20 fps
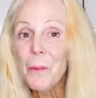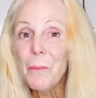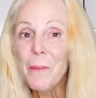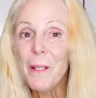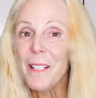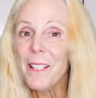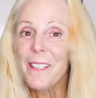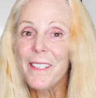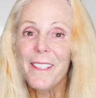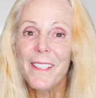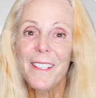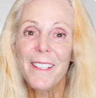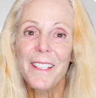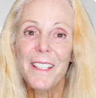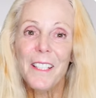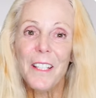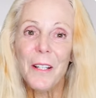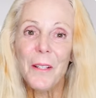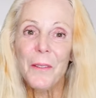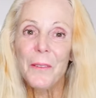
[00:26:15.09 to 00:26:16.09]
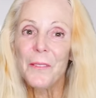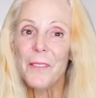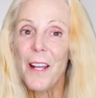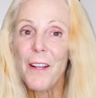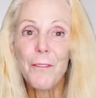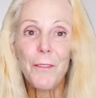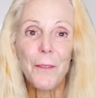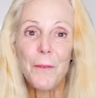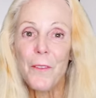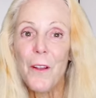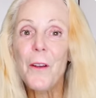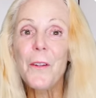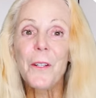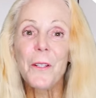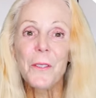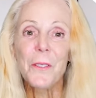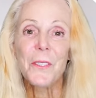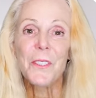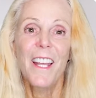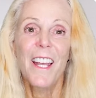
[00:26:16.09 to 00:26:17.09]
but not for
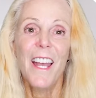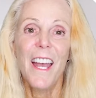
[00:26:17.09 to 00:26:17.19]
photos.